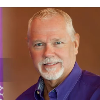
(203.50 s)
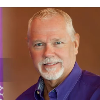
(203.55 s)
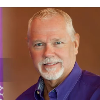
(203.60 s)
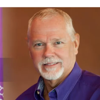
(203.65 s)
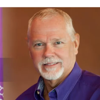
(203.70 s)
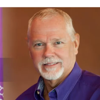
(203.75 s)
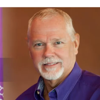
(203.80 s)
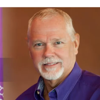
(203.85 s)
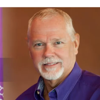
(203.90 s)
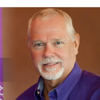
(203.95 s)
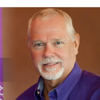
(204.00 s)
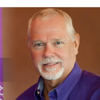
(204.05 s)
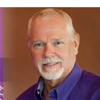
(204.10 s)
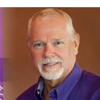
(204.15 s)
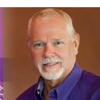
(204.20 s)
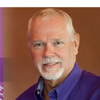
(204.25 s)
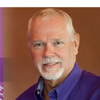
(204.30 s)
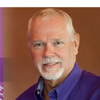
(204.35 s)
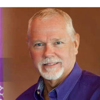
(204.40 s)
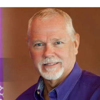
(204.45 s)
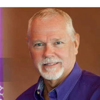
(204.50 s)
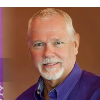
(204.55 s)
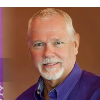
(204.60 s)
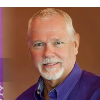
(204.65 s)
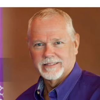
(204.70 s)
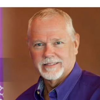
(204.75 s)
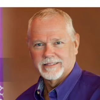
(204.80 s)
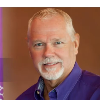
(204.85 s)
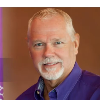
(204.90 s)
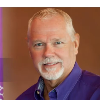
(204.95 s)

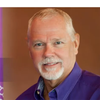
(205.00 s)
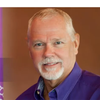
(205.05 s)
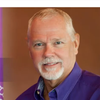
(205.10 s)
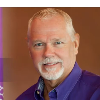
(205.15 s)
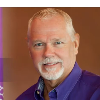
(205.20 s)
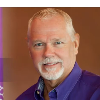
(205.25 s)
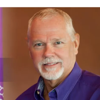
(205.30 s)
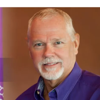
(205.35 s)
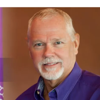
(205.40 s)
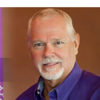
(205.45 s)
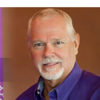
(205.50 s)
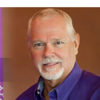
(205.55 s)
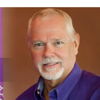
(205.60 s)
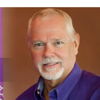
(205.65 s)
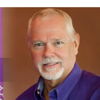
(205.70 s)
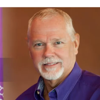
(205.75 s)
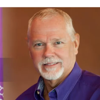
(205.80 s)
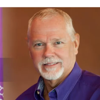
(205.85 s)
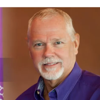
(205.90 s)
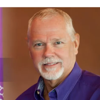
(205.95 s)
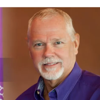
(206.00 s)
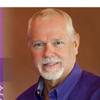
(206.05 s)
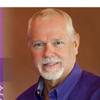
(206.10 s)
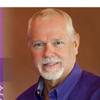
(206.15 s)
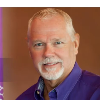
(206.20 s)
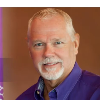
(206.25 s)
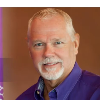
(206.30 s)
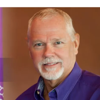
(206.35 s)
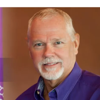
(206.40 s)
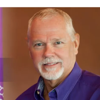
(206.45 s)

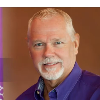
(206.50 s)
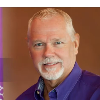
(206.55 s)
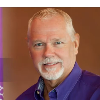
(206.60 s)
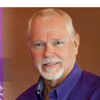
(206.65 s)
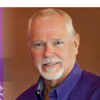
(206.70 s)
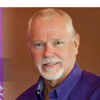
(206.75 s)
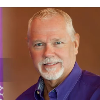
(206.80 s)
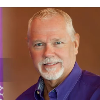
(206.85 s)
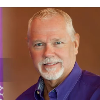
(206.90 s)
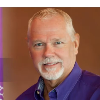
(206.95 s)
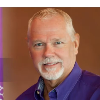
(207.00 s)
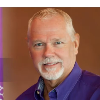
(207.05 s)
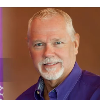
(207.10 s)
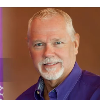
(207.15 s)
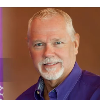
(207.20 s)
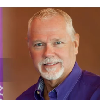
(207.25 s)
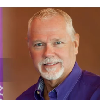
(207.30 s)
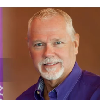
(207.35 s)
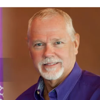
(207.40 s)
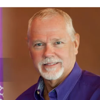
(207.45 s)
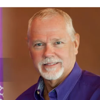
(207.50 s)
[no speech]